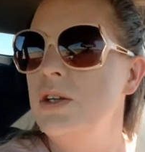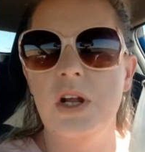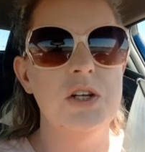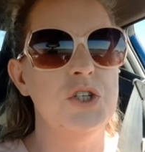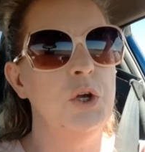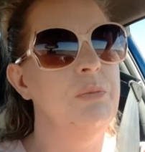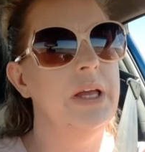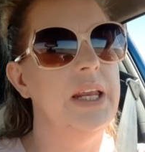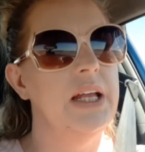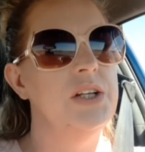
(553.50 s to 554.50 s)
not too
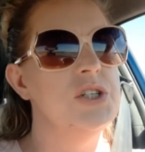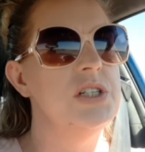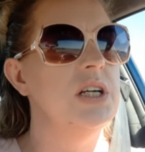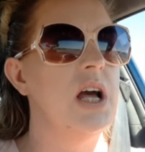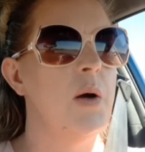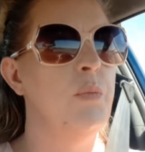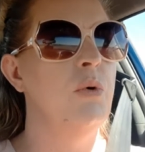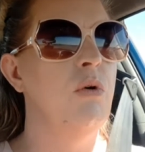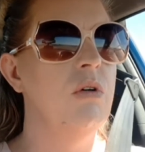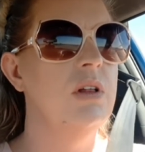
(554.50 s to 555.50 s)
many, just a
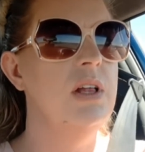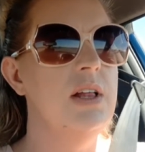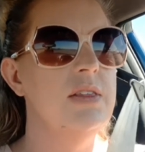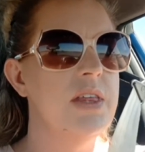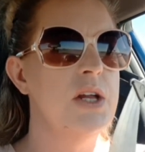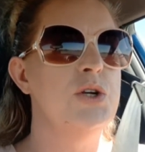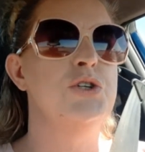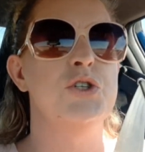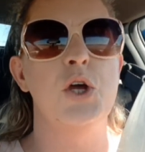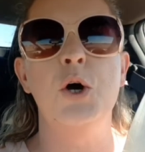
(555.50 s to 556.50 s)
couple that are
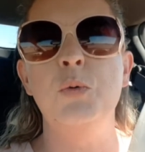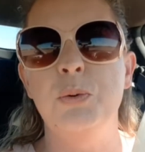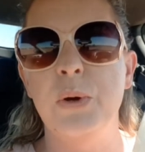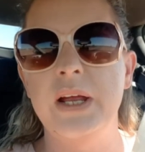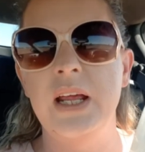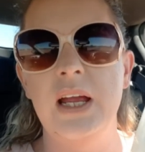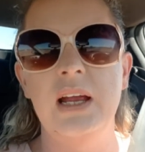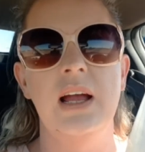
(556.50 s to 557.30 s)
so pretty.